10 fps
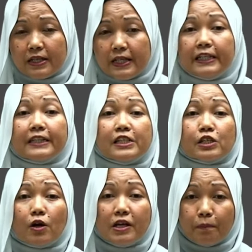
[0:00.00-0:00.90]
It is
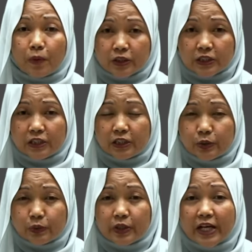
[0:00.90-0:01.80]
important to
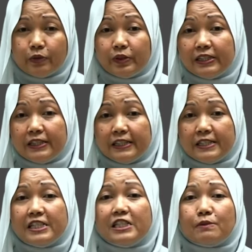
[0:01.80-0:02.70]
regularly
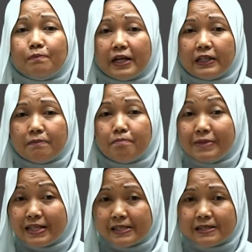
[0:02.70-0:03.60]
inspect the
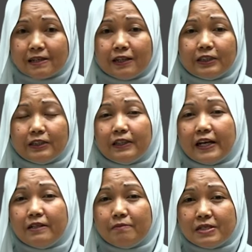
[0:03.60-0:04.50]
main structural
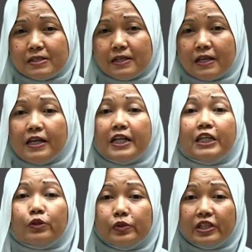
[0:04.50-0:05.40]
elements
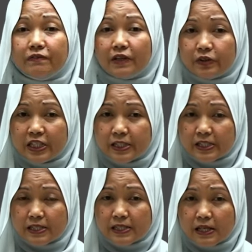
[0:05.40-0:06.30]
including
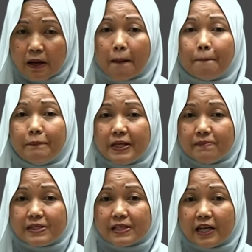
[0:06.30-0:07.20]
foundations,
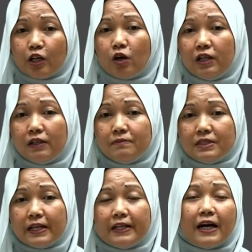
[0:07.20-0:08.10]
beams and columns
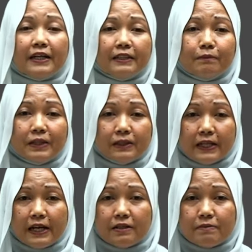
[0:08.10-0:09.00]
and other building
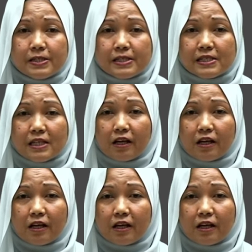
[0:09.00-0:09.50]
elements.